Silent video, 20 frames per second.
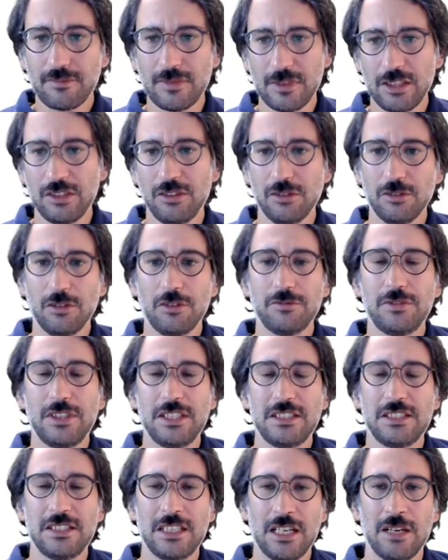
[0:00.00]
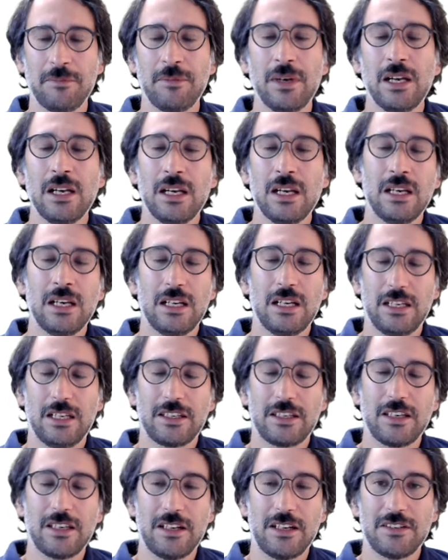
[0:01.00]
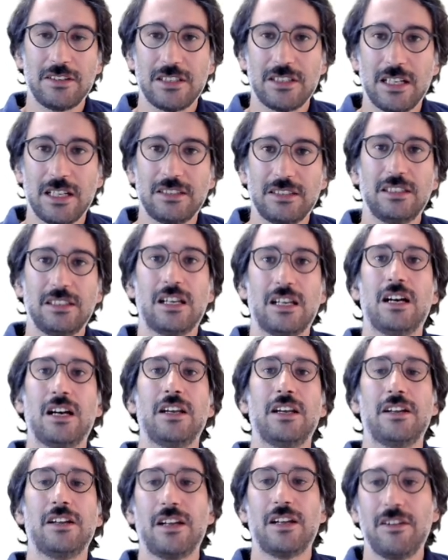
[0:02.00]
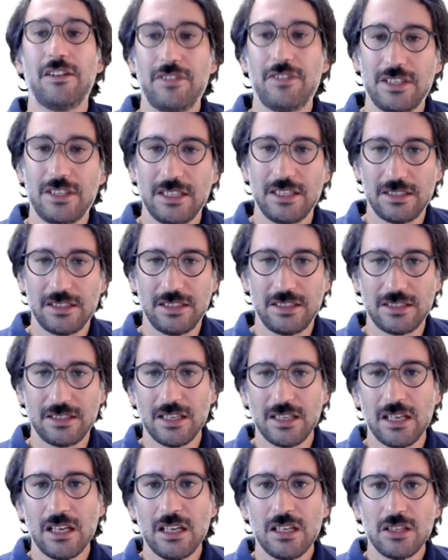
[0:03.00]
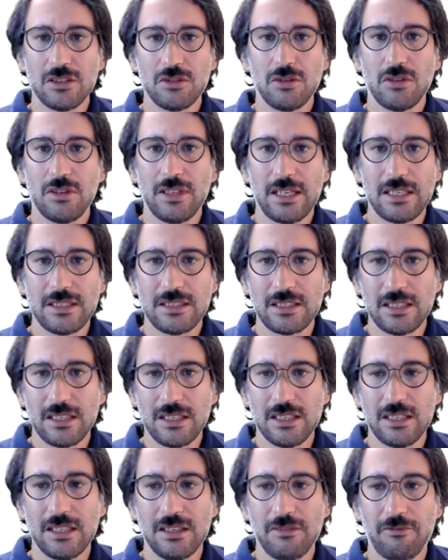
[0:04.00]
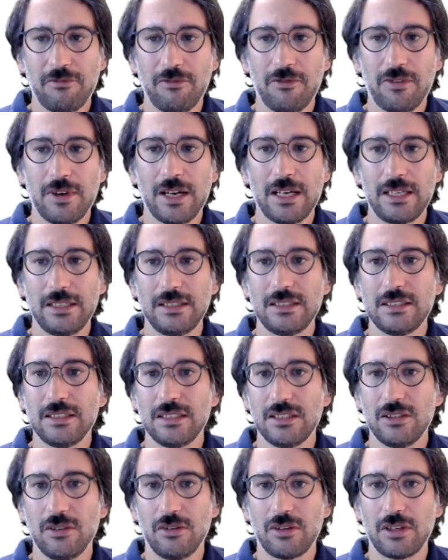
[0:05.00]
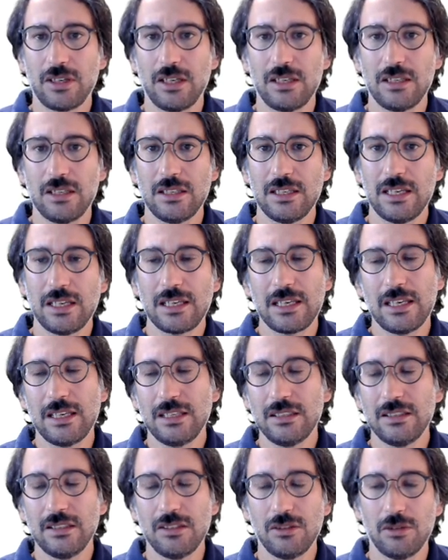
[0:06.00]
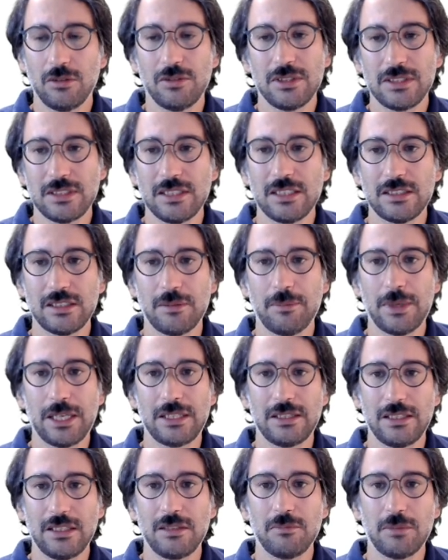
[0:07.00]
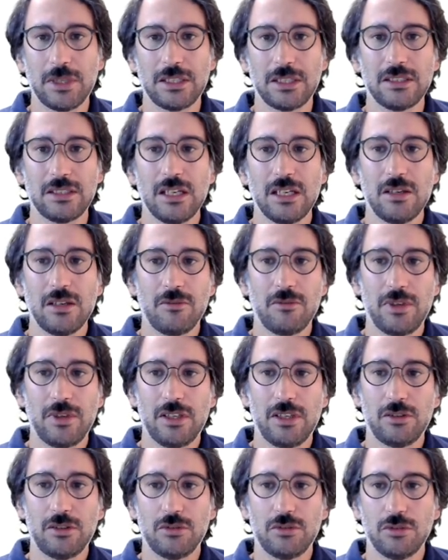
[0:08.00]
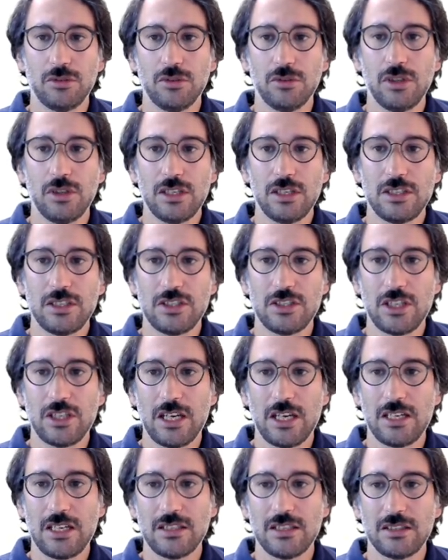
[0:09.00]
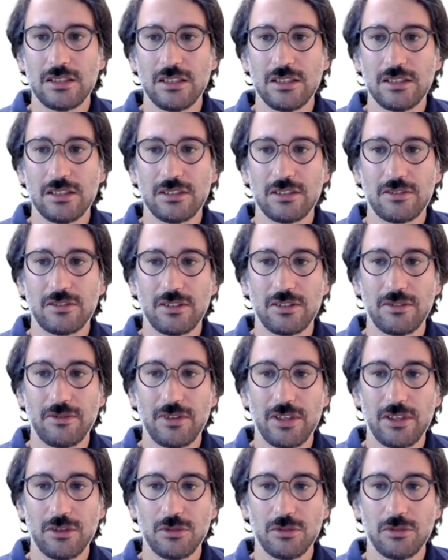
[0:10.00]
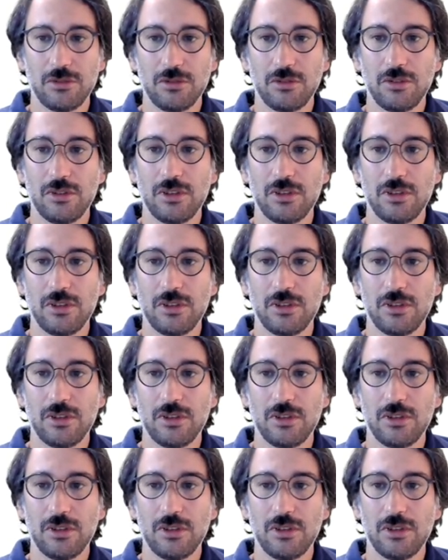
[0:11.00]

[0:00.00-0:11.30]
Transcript: DCM can result in higher efficiencies. So let's find Okay, again, it's not a bad thing, but we need to change we need to